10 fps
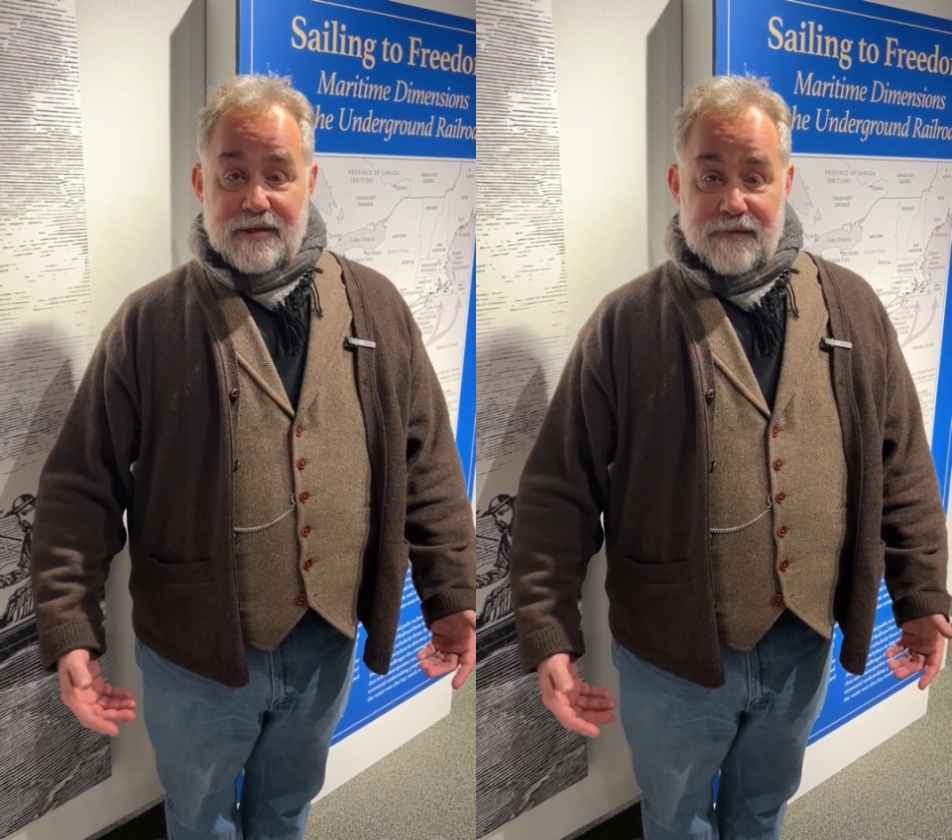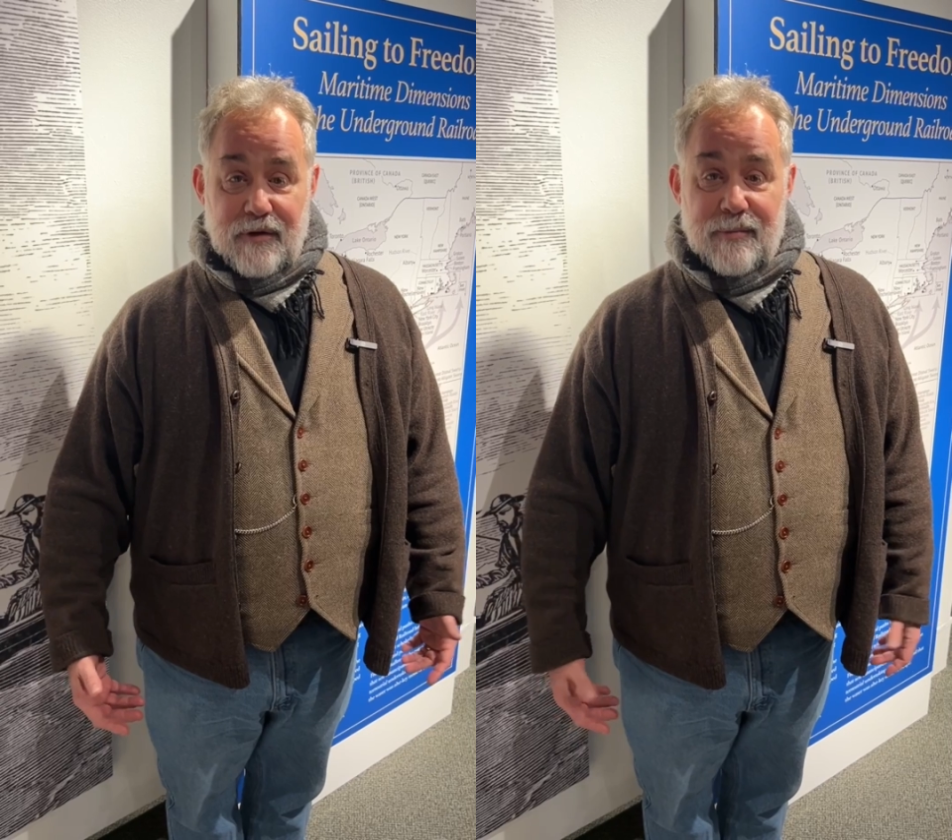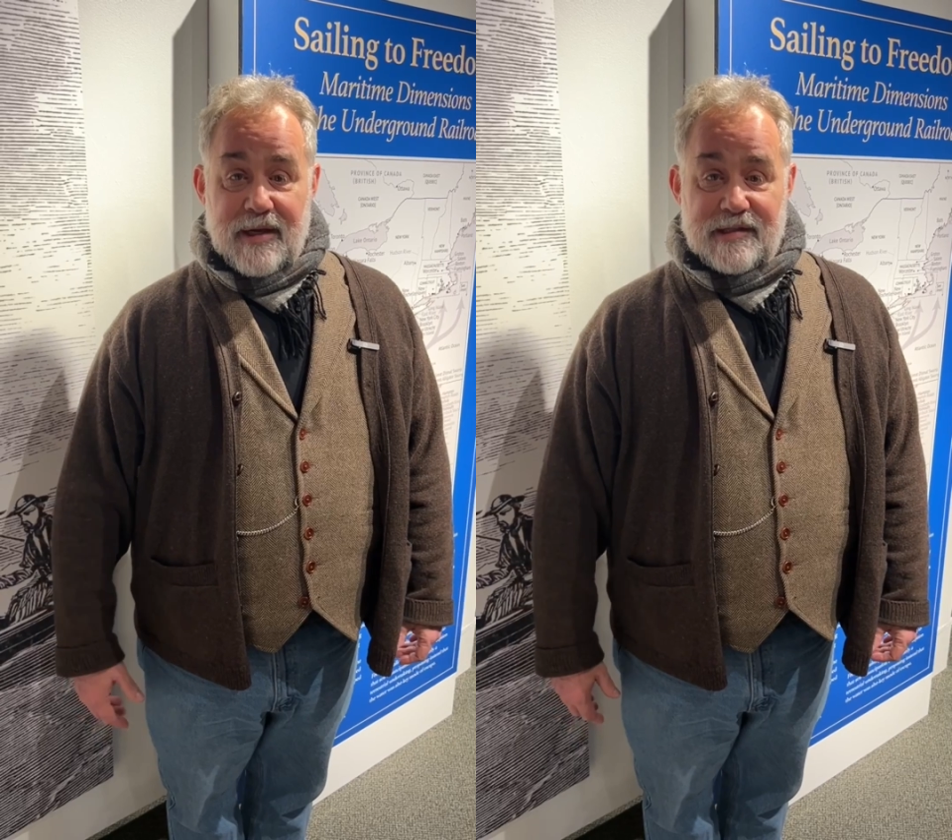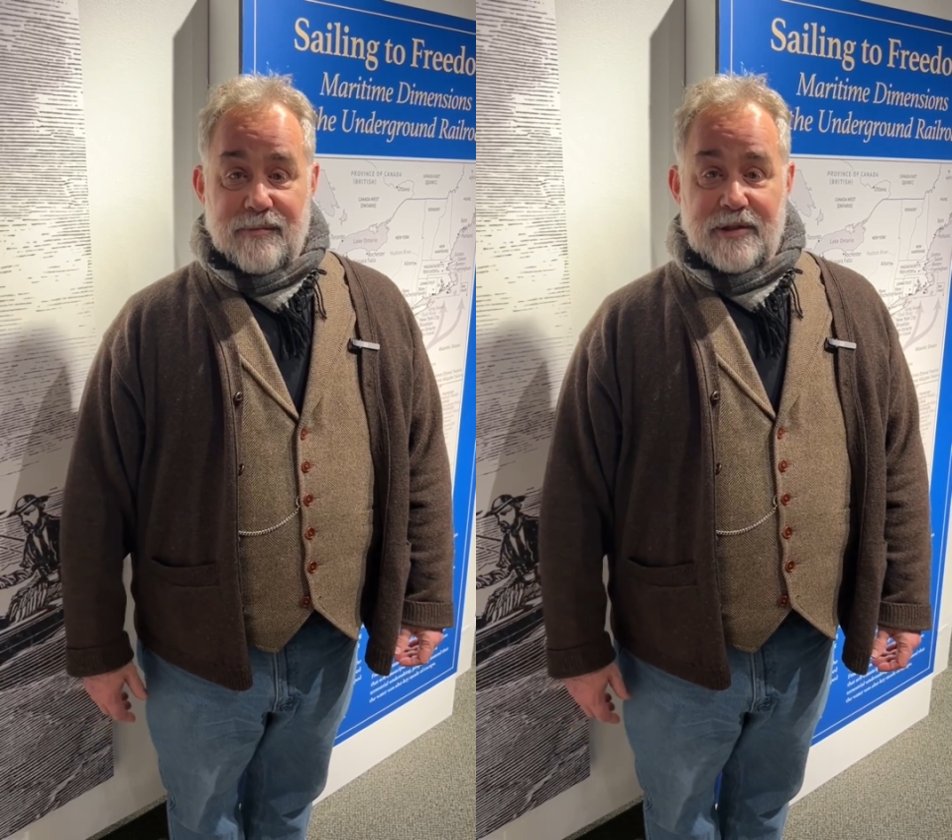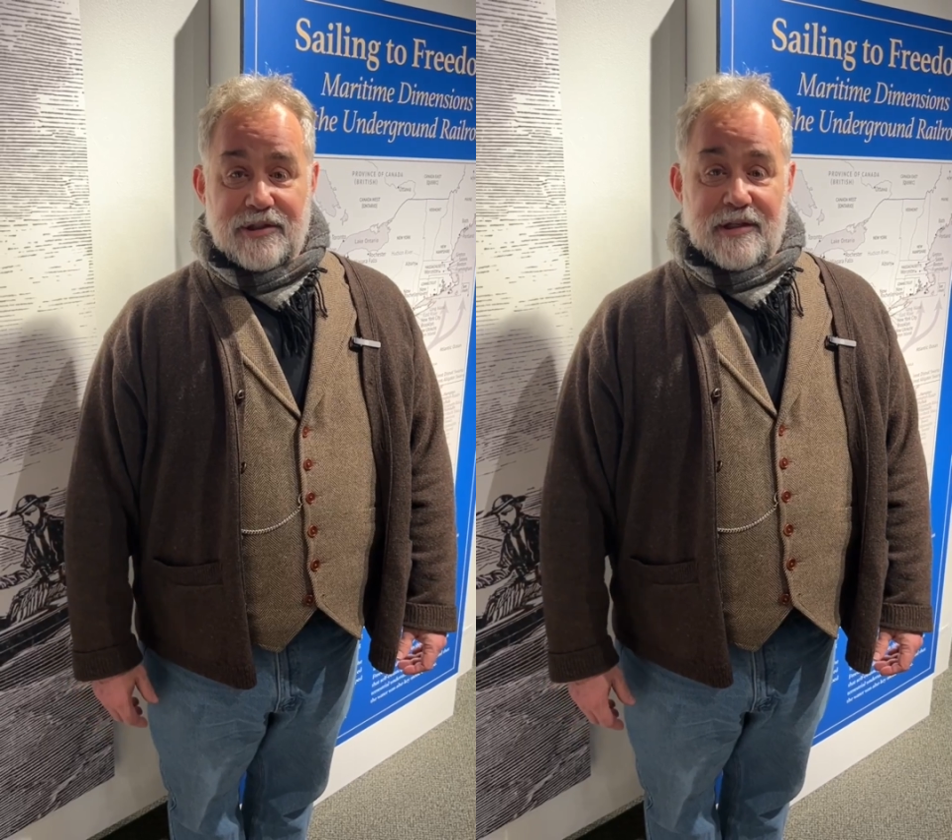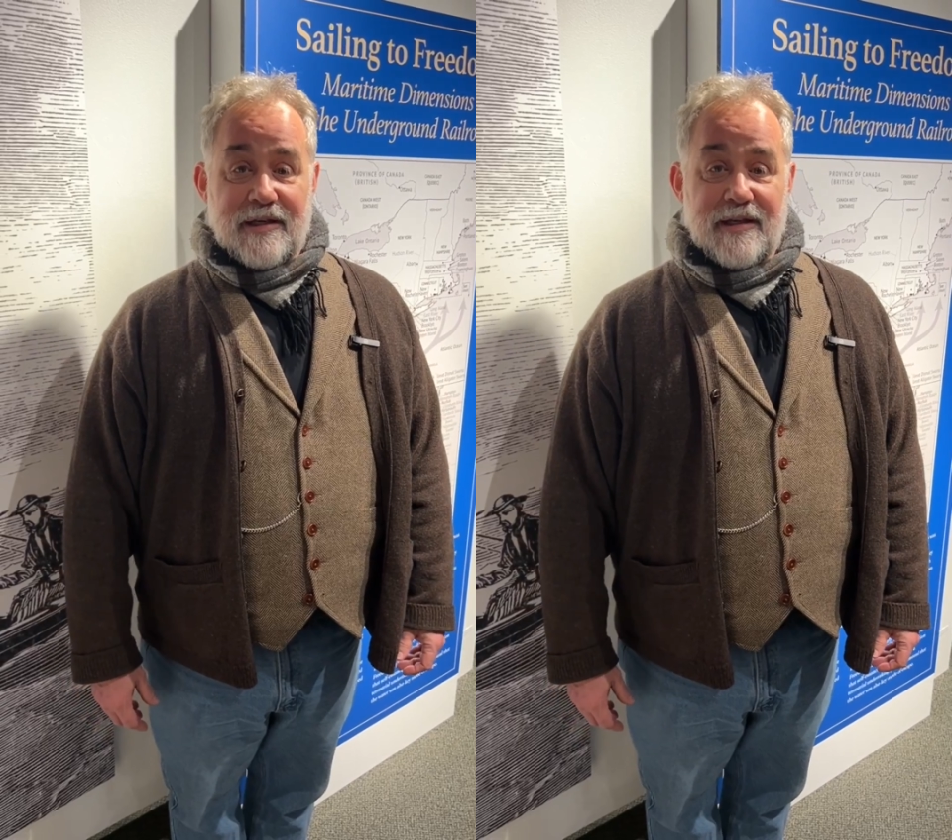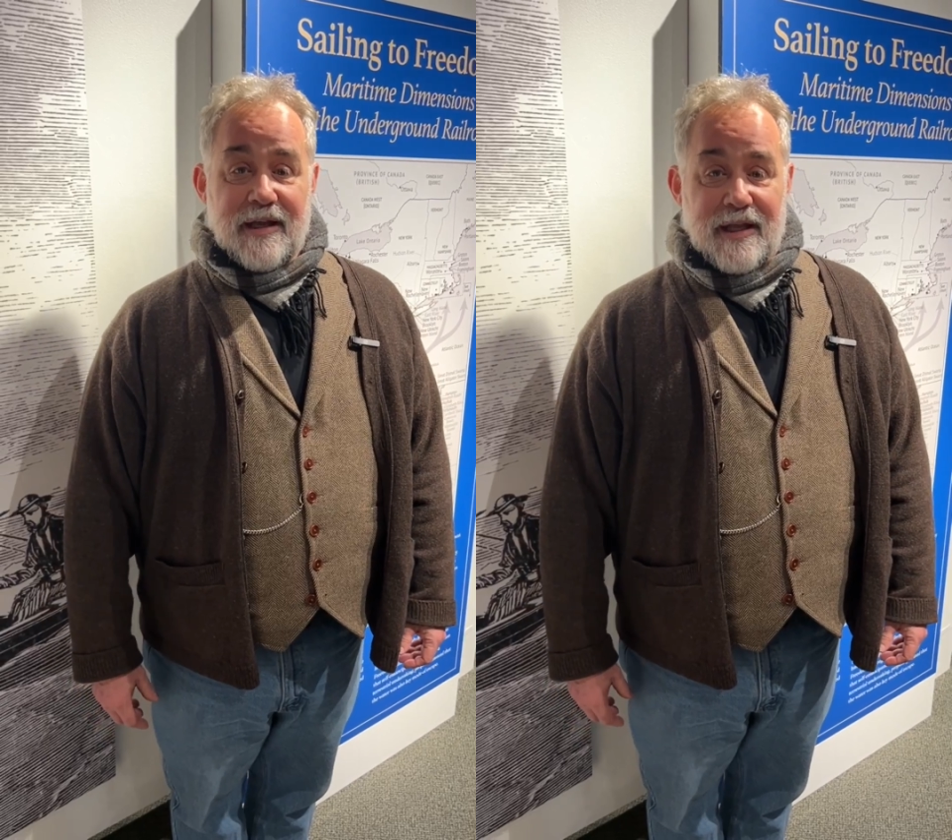to Freedom exhibition